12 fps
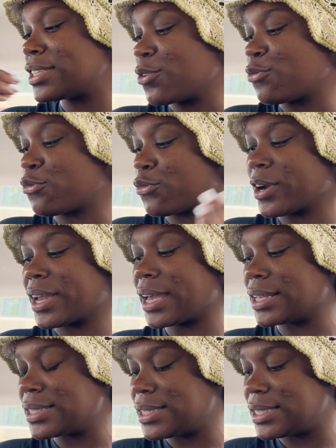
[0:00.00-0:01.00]
it
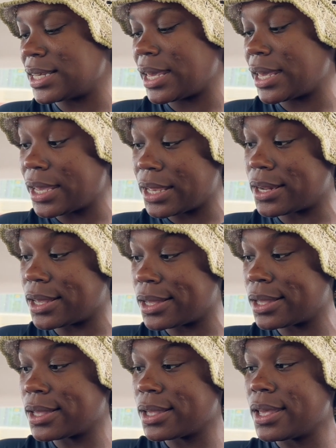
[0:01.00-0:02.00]
freaking did.
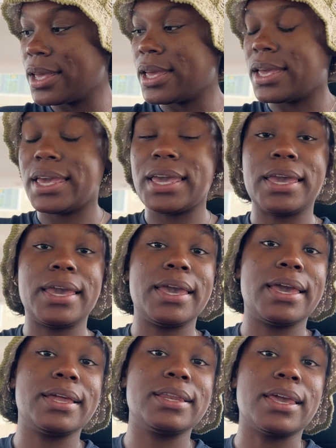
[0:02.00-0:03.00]

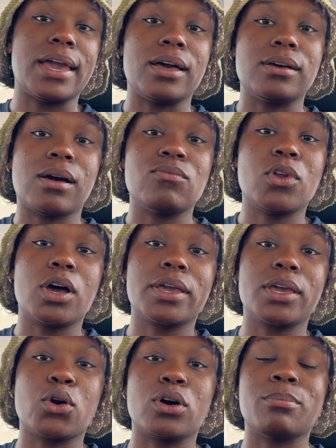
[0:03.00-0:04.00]
And yeah, I'm
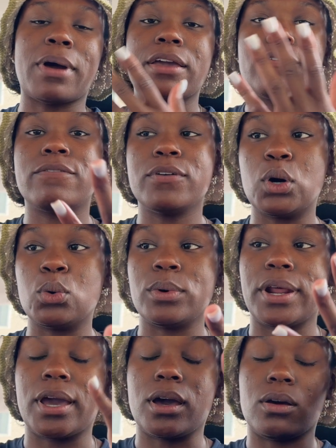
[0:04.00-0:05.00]
vlogging on my phone
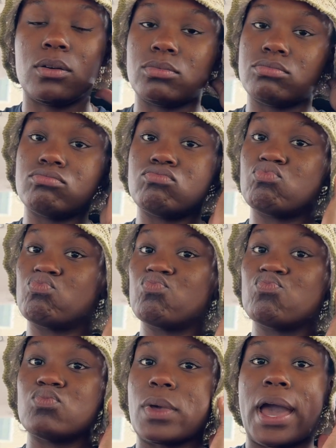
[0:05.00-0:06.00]
now.
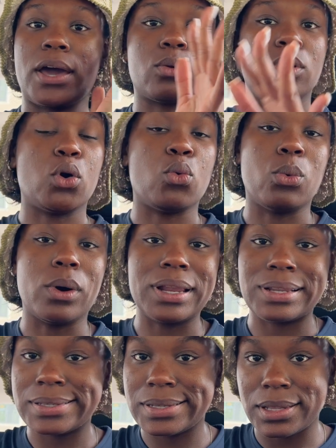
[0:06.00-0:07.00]
I don't know
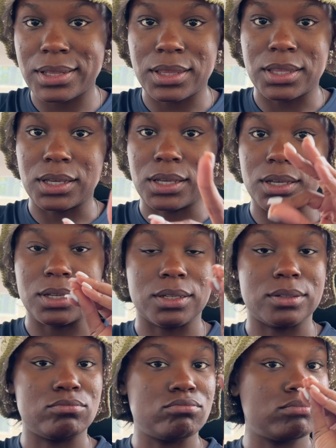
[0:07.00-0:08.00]
what
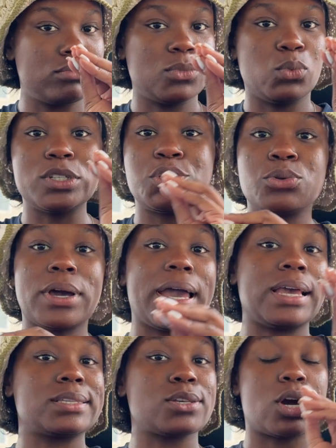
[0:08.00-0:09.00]
the what you
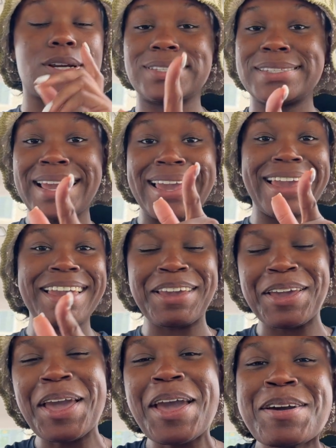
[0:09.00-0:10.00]
guys are seeing
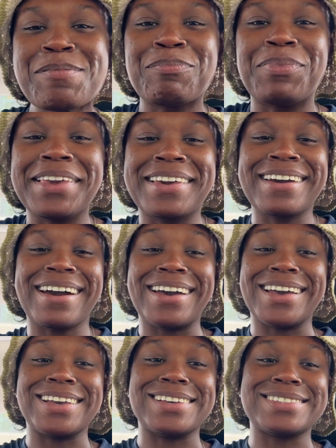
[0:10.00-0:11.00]

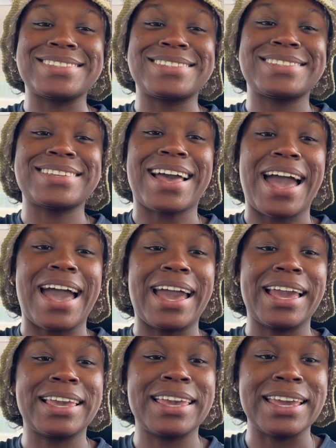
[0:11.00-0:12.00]
because
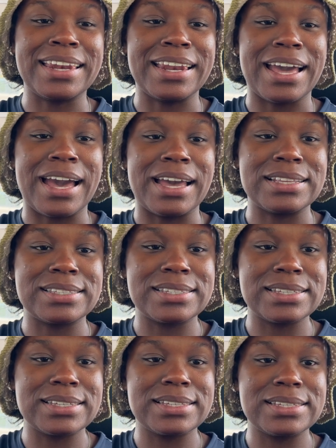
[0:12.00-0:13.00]
I cannot
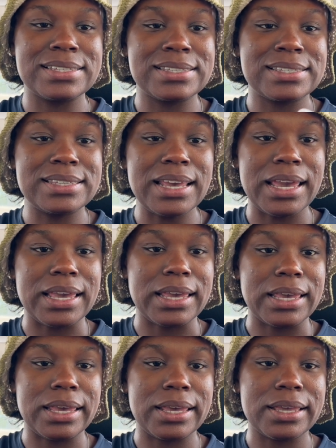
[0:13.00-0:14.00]
see.